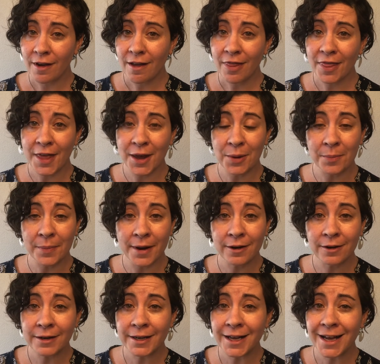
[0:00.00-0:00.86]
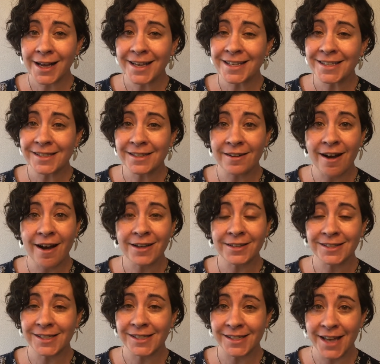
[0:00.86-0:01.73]
that America is not
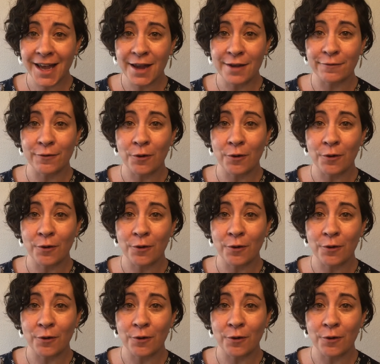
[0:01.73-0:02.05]
safe